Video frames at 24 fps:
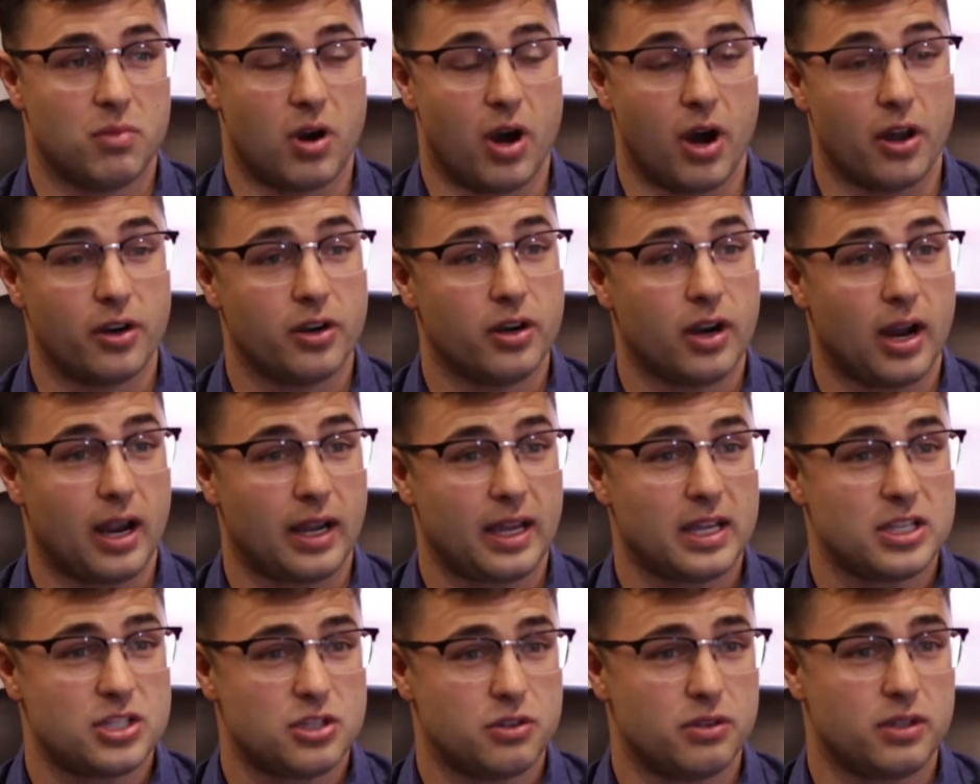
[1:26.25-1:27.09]
I
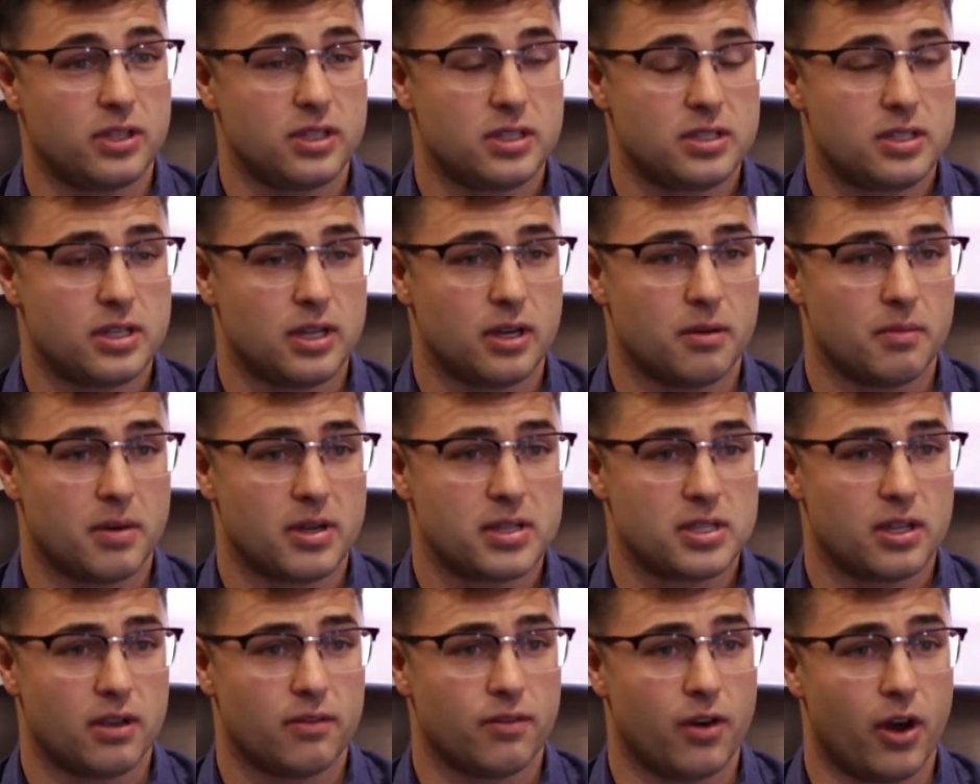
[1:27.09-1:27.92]
guess you'd consider
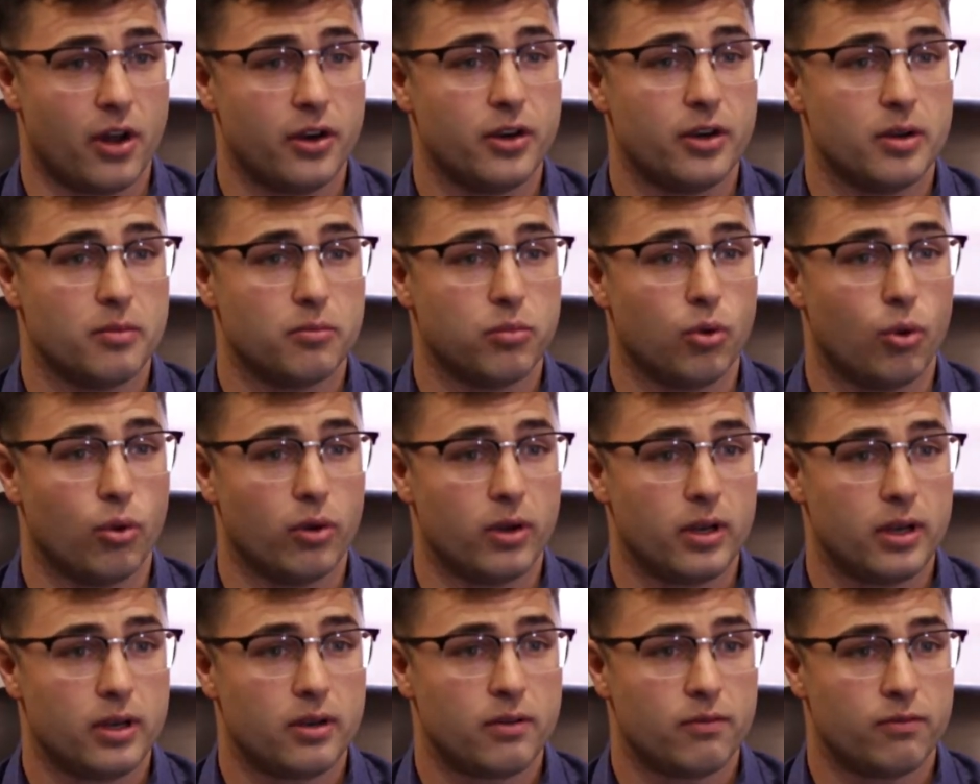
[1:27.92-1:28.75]
myself
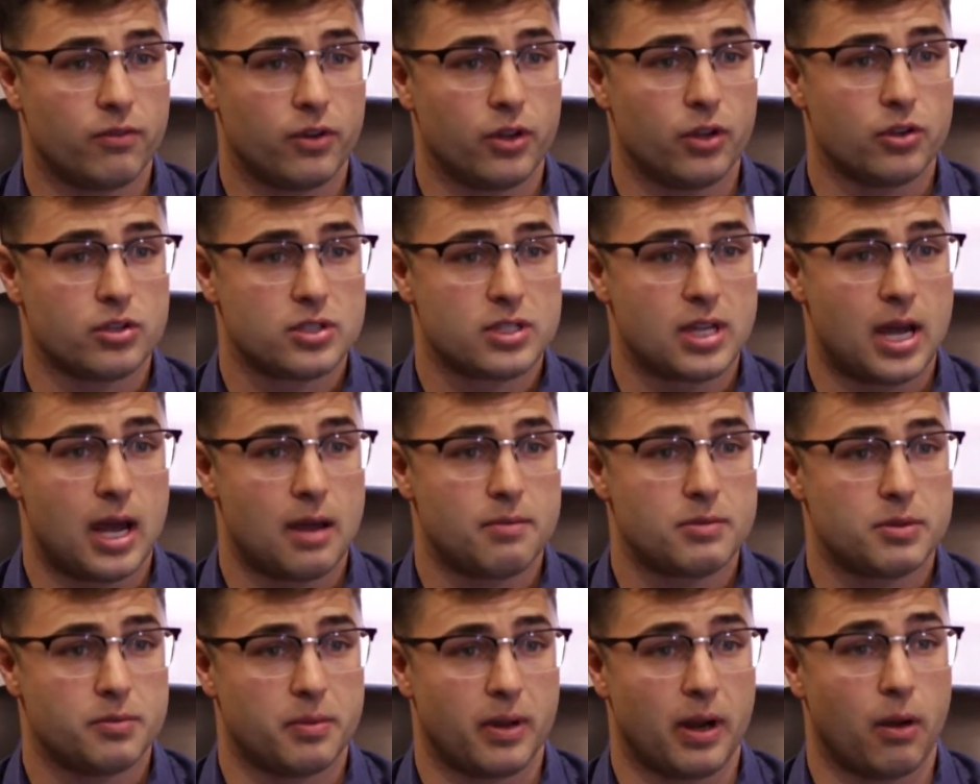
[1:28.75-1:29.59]
underemployed for those
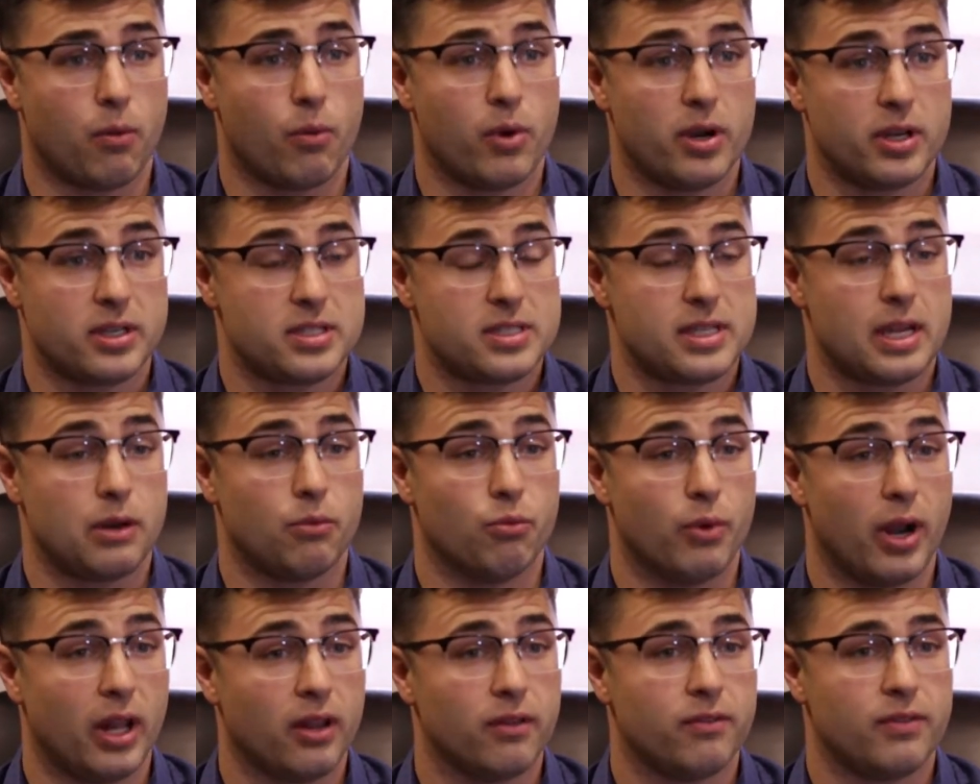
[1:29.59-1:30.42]
times, but I wanted to stay
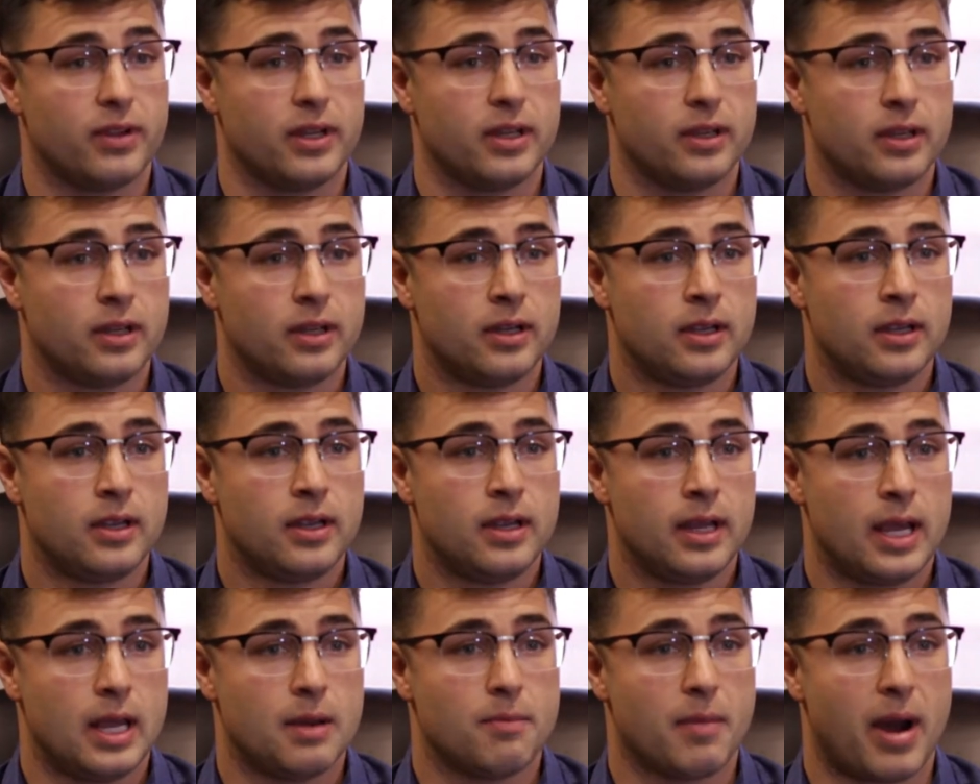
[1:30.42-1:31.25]
relevant
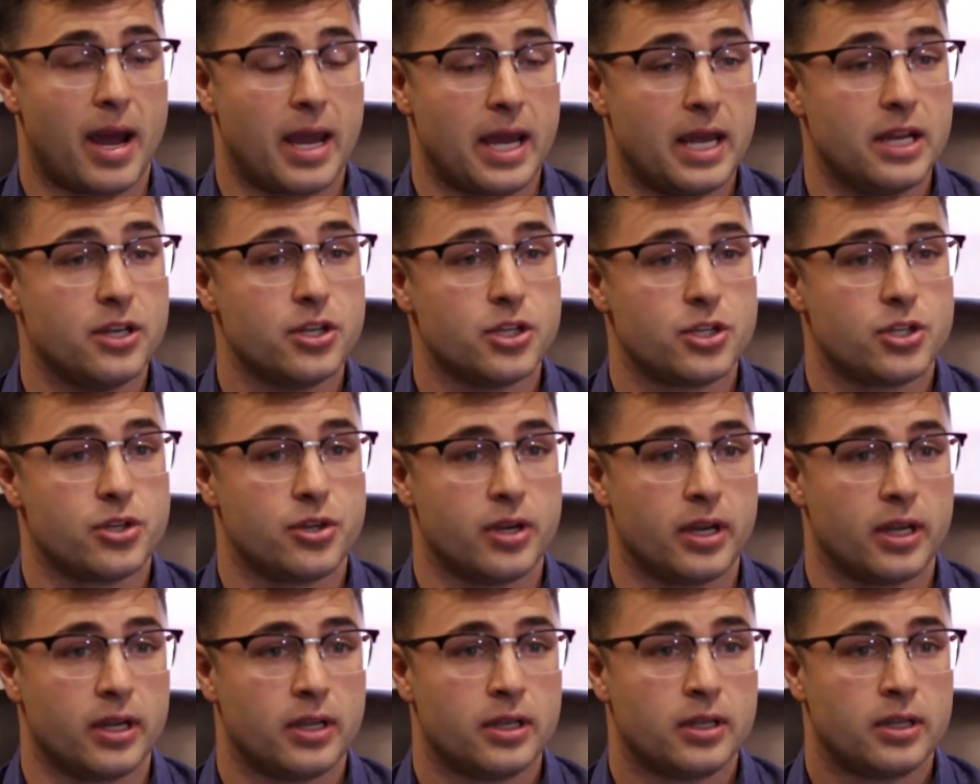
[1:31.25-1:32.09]
in my
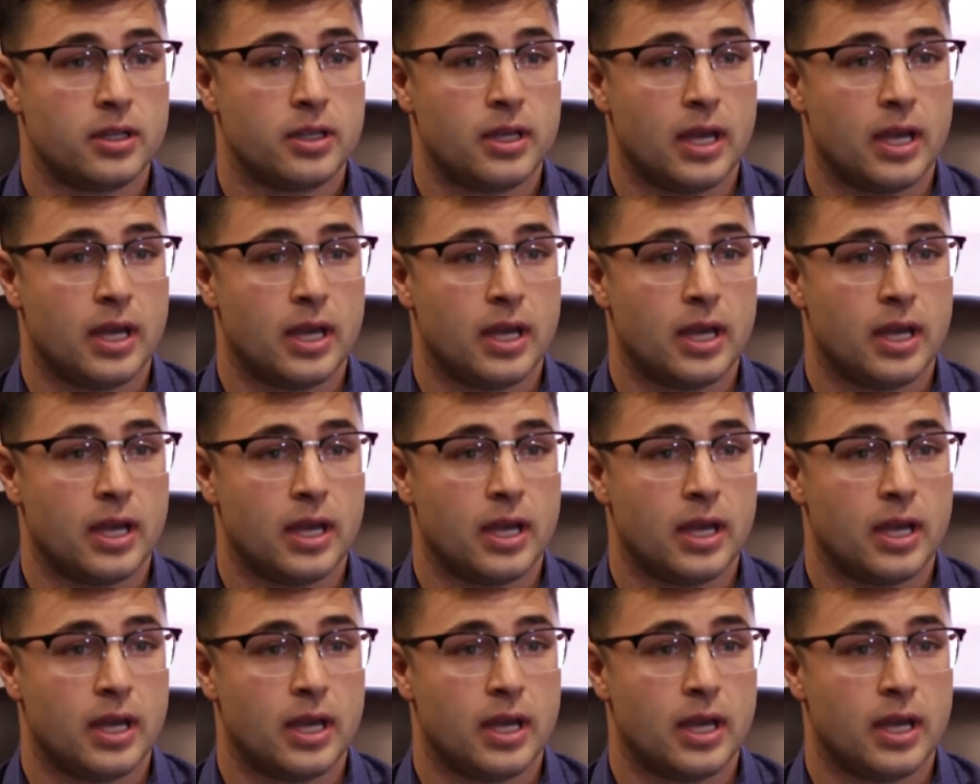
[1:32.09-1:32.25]
industry.